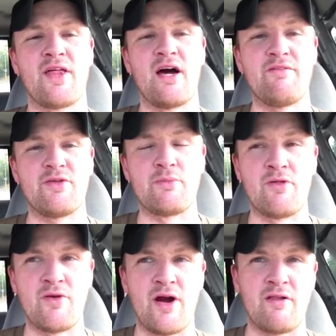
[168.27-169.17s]
that often
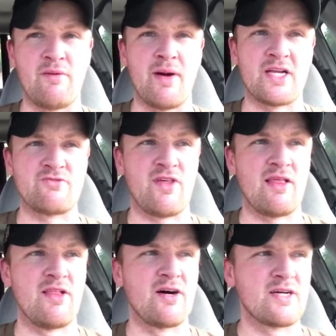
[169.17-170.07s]
where they're out of the match for
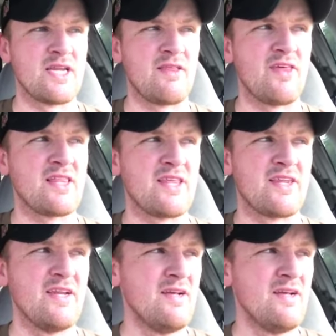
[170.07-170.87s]
that long. And I think that